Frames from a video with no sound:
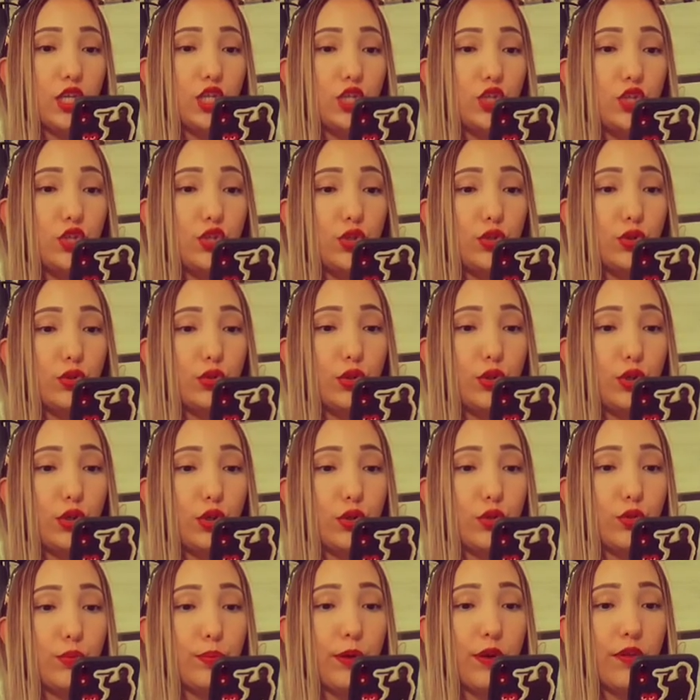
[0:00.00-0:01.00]
Do
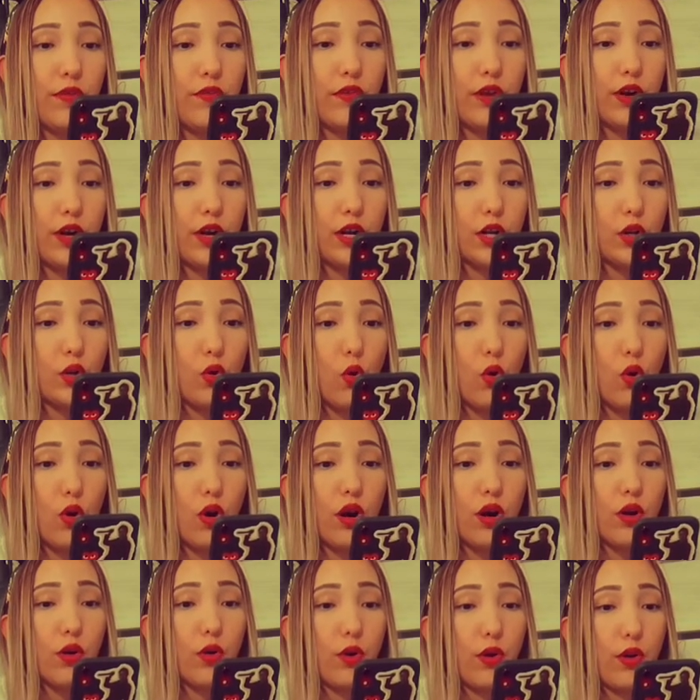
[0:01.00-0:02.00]
you prefer
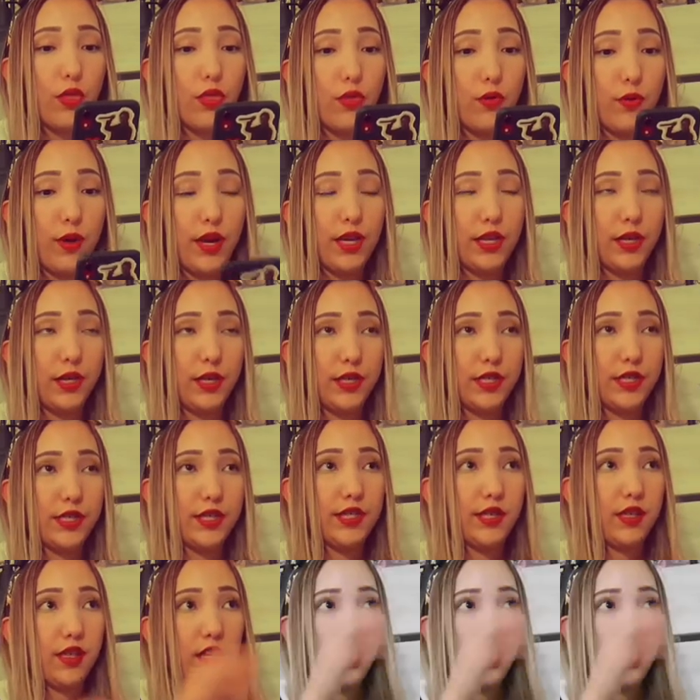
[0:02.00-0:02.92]
gore or thrillers?